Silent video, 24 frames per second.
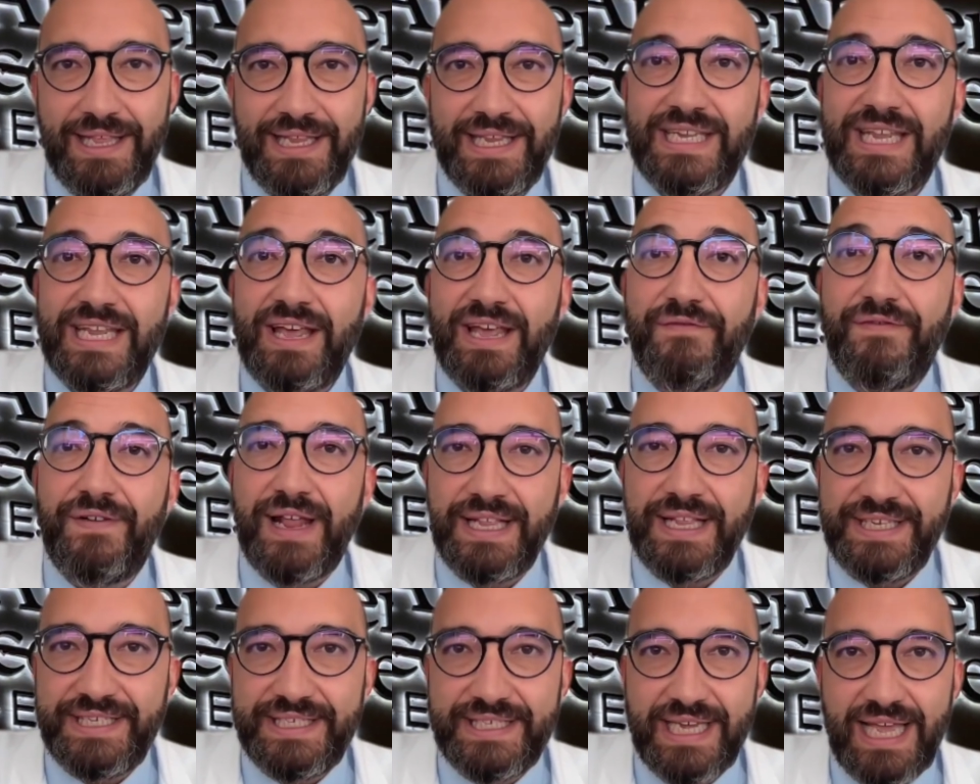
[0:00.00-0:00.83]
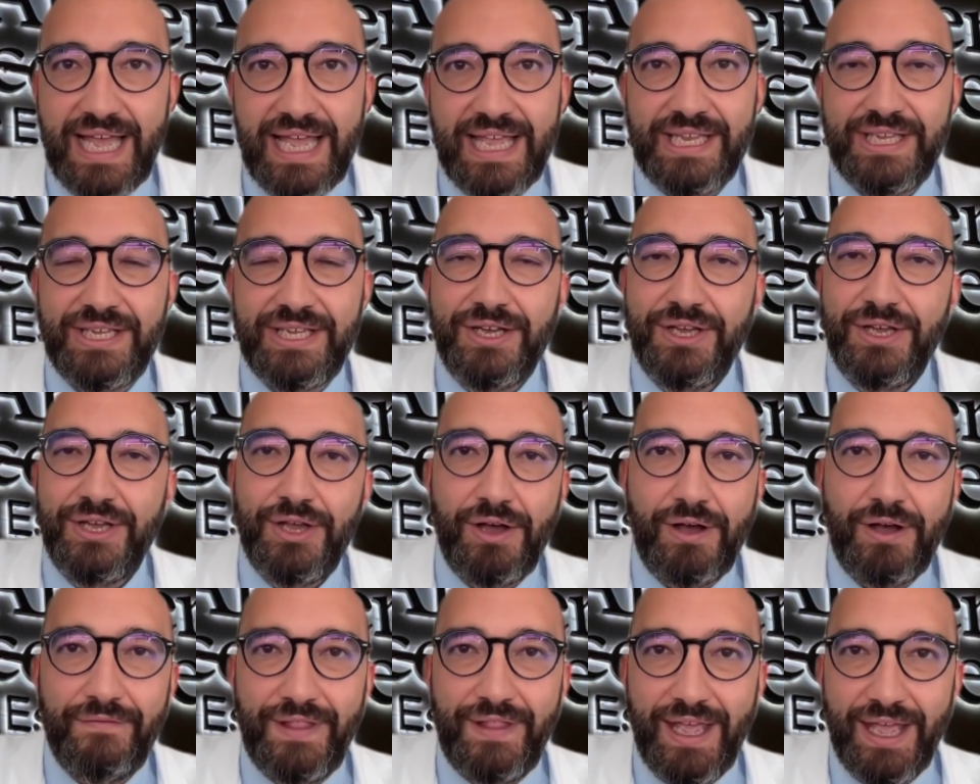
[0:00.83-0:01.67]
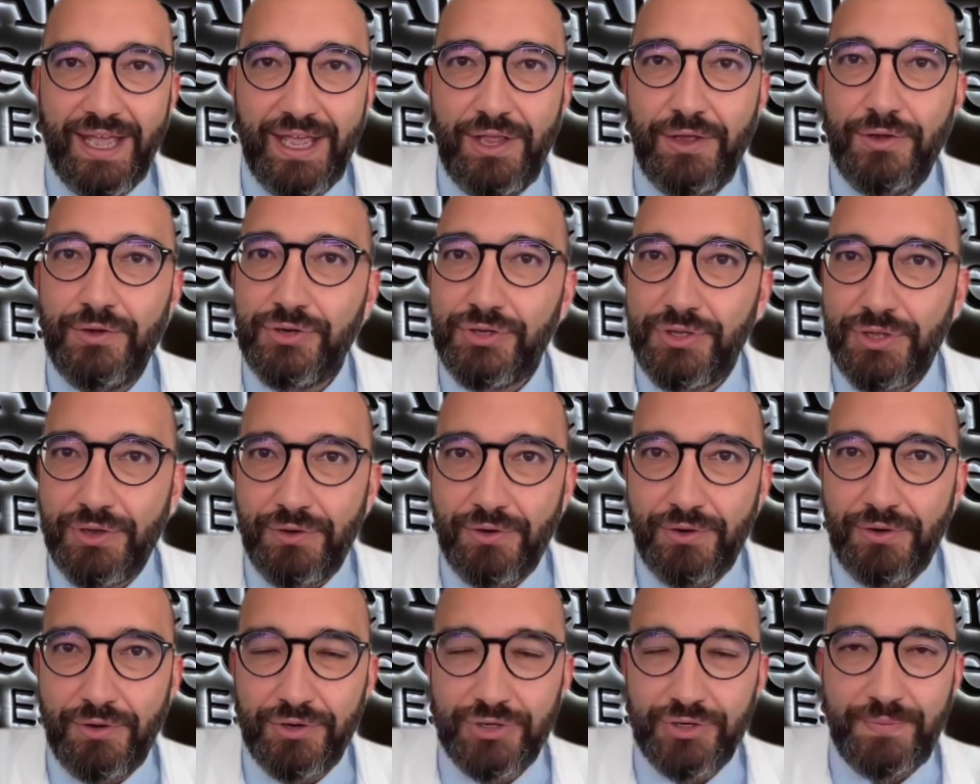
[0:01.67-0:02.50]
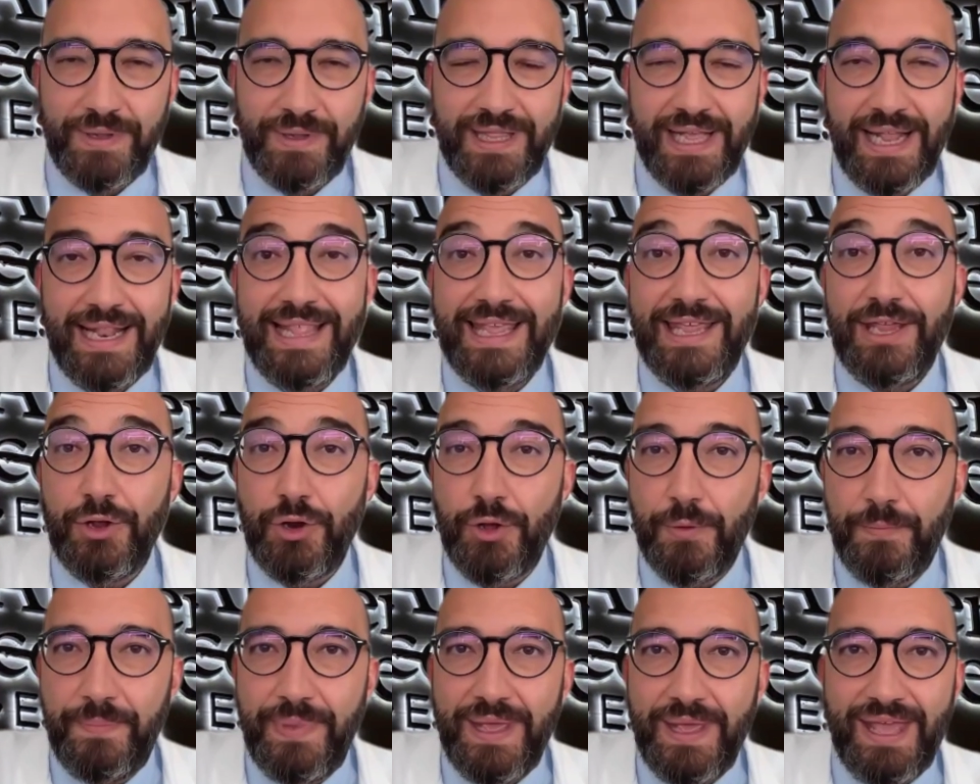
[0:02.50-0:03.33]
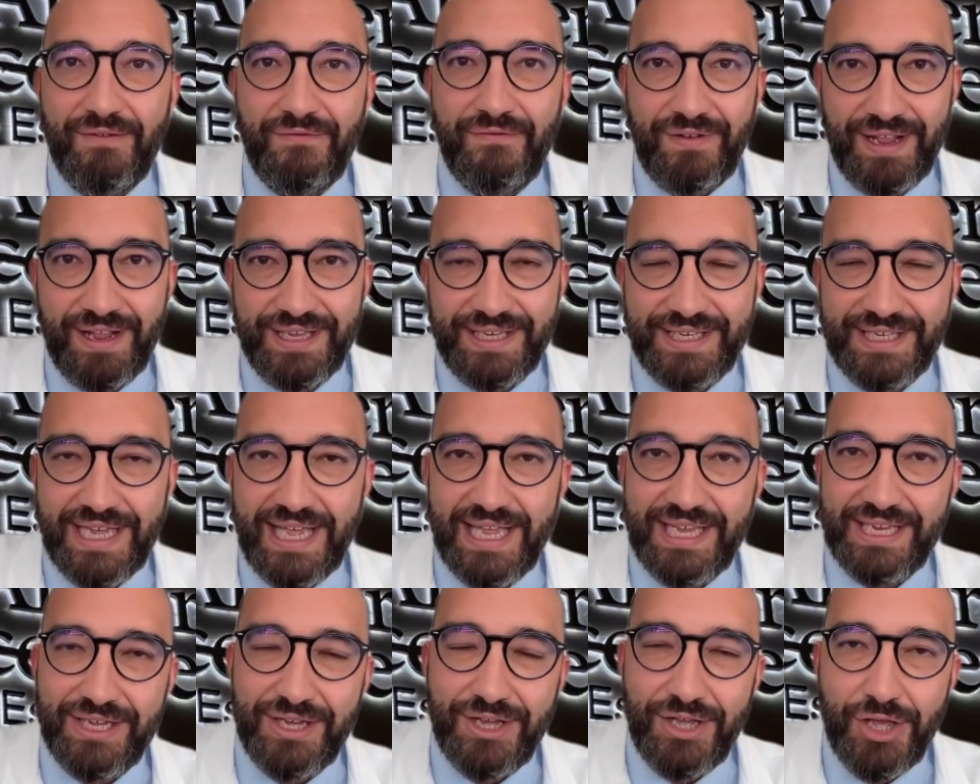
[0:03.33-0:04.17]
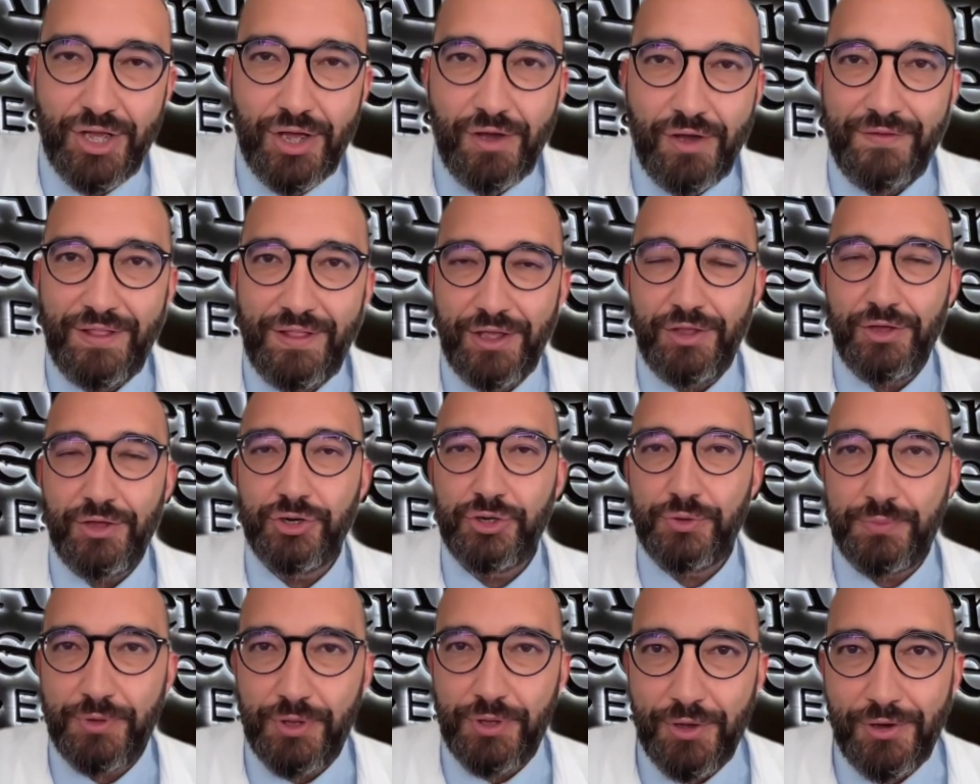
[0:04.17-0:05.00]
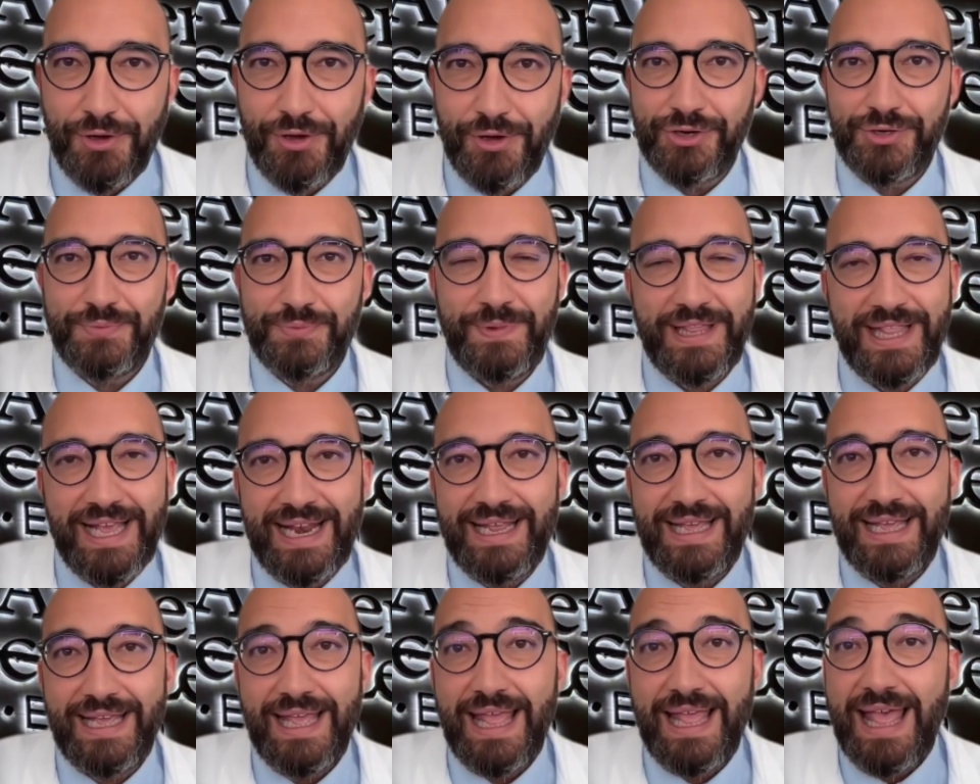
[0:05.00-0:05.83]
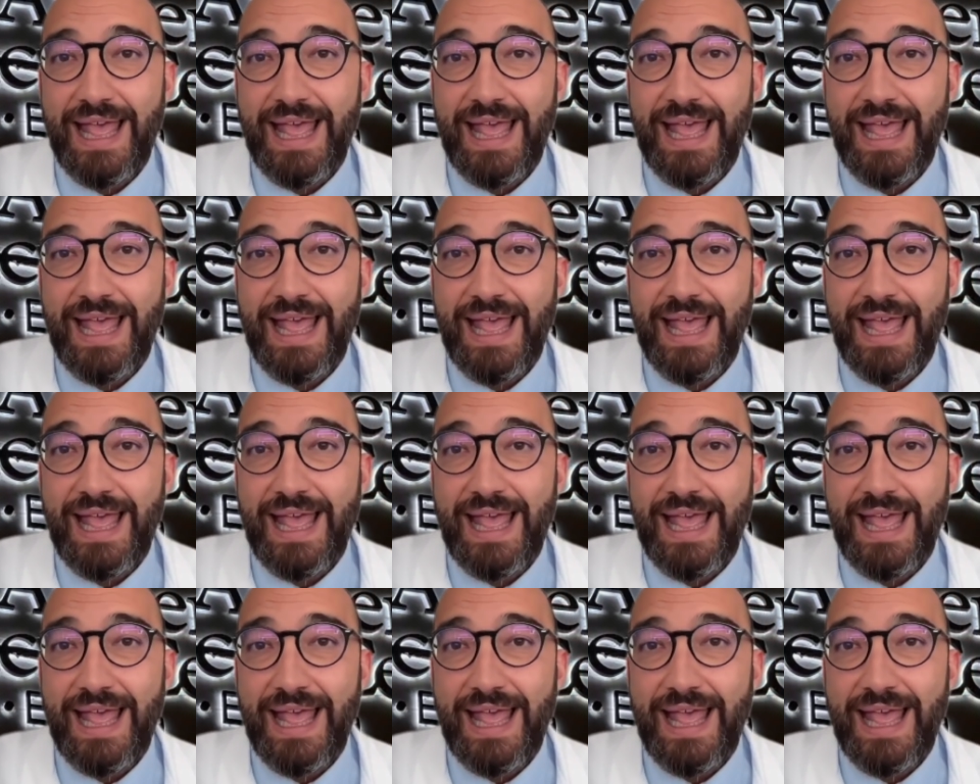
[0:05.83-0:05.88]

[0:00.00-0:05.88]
This is a franchise of the Houston Hospital, the European franchise of the Houston Hospital.